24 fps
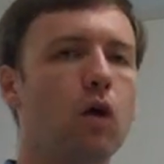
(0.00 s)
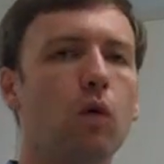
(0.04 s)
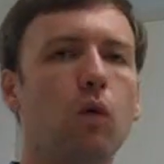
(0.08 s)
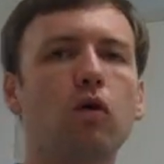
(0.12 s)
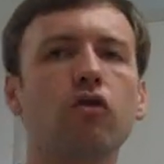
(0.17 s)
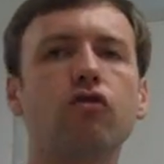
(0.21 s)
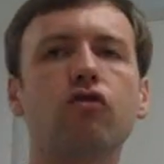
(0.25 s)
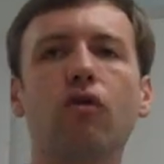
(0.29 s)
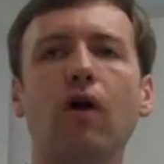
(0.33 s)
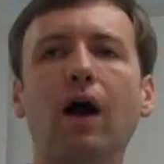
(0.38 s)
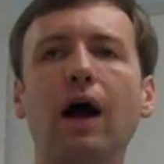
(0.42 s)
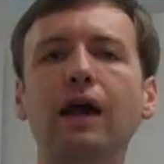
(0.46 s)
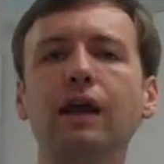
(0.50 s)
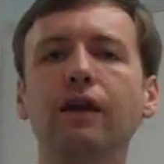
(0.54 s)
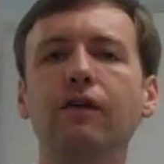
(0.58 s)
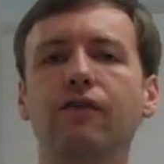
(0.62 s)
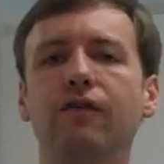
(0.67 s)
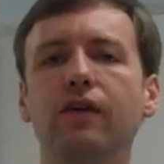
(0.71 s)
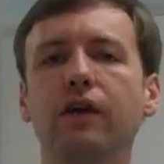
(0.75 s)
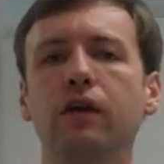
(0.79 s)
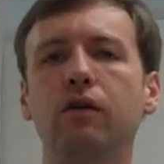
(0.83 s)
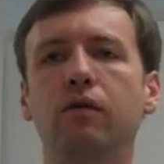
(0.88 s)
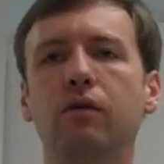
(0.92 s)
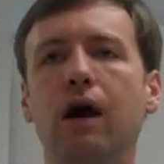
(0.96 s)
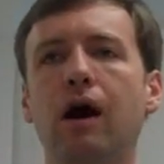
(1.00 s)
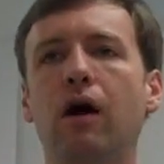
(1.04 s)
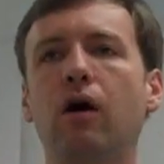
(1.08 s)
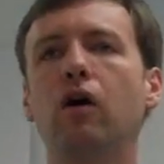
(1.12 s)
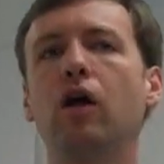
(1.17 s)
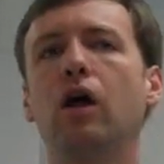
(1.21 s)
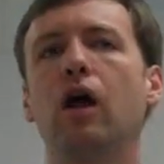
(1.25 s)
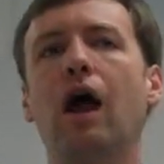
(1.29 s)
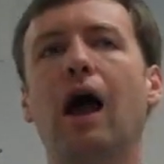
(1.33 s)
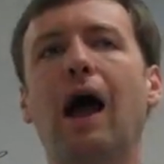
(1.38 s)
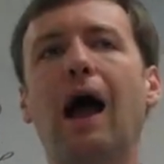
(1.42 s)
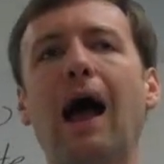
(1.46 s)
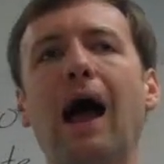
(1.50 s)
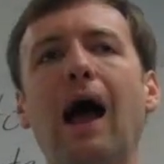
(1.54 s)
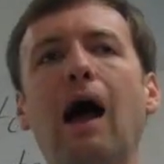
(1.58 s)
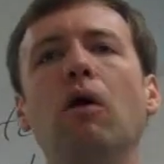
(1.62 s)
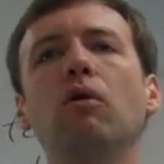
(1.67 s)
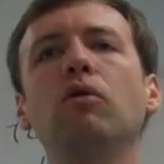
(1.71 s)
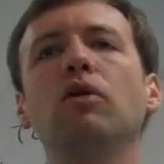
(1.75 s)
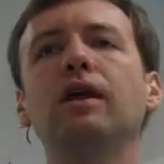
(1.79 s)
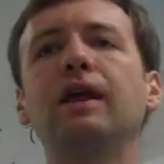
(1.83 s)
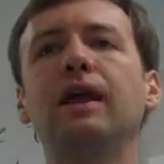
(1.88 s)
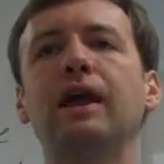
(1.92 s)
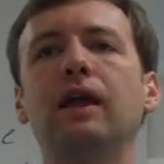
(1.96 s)
We're trying to figure out
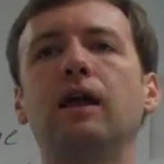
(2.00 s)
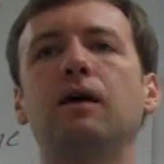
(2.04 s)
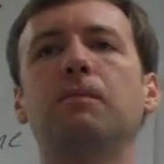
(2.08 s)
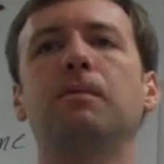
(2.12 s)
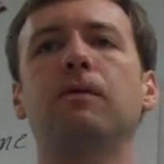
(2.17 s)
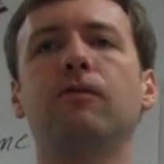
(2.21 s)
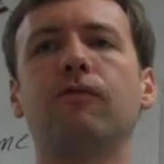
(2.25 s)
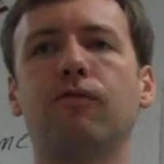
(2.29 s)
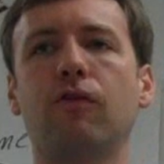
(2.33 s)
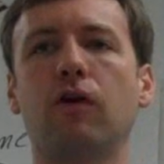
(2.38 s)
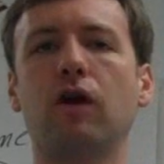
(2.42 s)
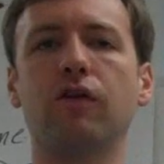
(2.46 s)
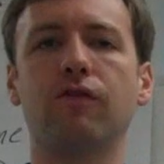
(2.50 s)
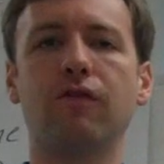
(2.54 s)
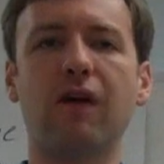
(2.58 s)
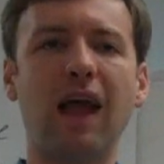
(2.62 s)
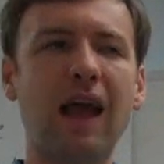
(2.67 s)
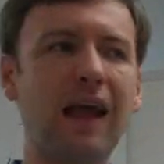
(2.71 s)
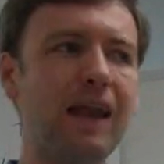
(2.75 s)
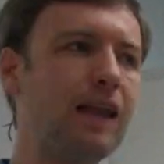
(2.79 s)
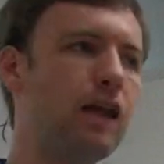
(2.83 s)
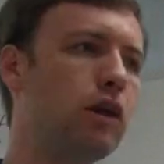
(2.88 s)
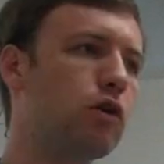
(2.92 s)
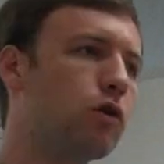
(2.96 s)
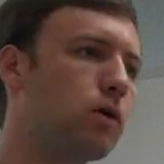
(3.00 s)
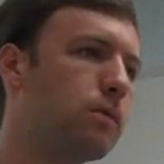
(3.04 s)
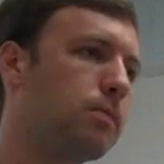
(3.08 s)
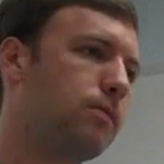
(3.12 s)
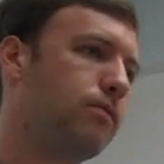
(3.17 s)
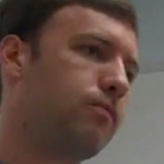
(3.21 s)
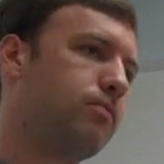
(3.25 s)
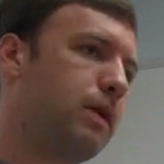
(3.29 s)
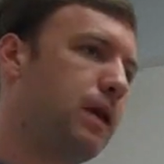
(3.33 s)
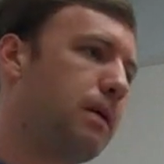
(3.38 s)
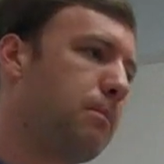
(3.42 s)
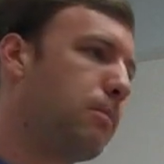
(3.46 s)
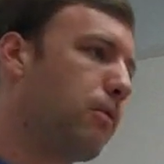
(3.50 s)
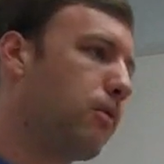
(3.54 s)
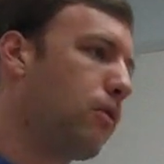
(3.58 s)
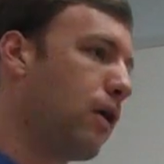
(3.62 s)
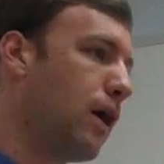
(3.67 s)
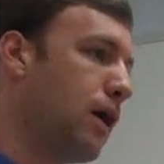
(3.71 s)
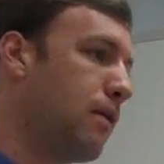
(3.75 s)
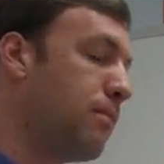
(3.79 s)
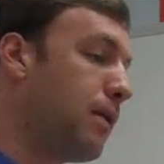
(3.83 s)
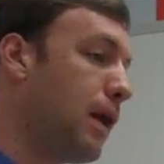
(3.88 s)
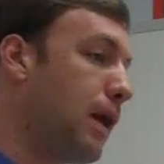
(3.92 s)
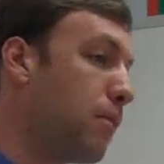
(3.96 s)
how to get up in front of any group of
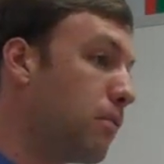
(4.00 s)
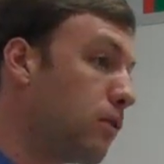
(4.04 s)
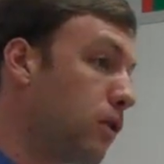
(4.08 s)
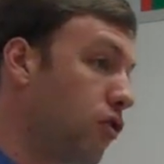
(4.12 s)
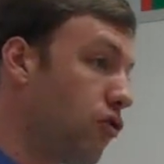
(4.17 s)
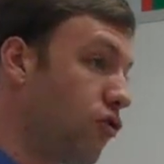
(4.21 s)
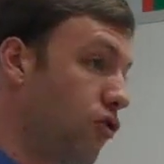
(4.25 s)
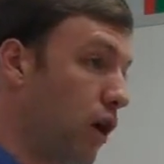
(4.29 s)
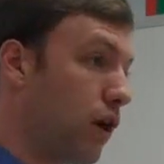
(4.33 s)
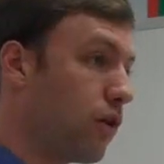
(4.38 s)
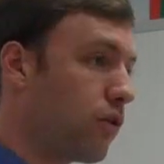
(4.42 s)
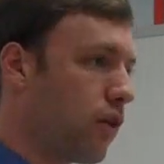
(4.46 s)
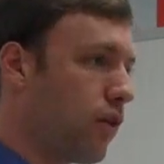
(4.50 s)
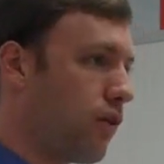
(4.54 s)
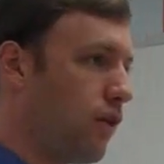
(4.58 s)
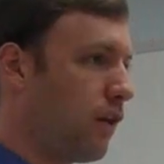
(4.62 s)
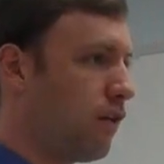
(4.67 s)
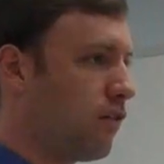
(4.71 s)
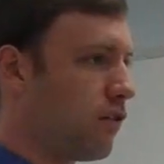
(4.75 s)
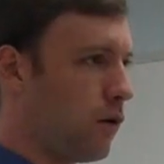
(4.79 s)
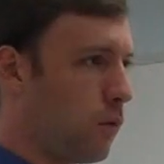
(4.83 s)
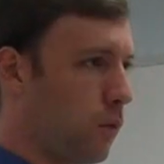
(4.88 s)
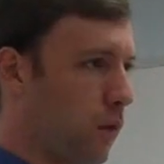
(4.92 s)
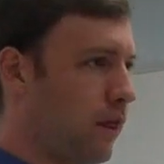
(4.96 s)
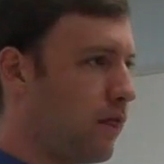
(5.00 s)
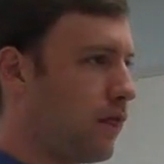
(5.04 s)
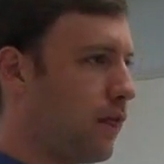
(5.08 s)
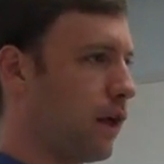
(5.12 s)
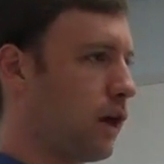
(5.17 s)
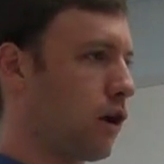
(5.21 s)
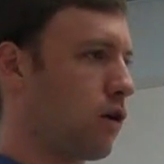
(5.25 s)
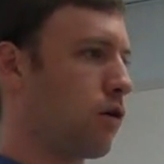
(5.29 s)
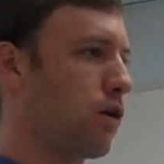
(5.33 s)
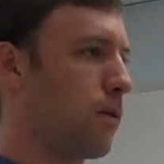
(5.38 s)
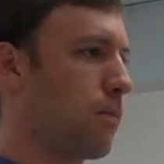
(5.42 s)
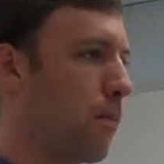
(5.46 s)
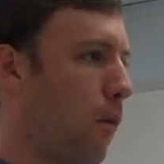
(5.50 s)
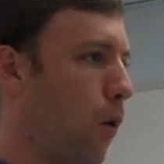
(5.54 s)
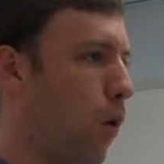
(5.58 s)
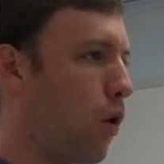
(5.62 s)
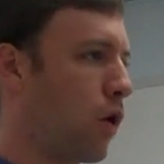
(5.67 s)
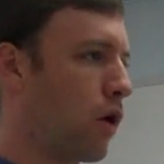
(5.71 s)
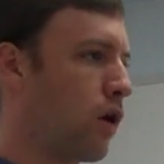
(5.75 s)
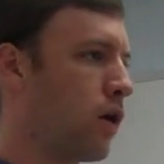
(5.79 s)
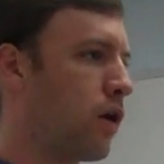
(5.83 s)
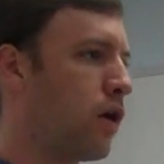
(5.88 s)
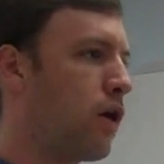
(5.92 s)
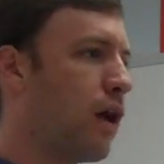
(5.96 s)
people and be able to share the things that we think are
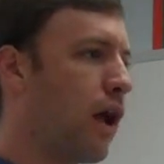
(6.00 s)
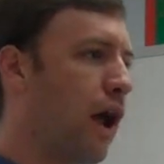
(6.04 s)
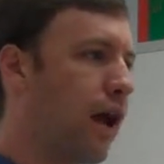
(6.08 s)
important.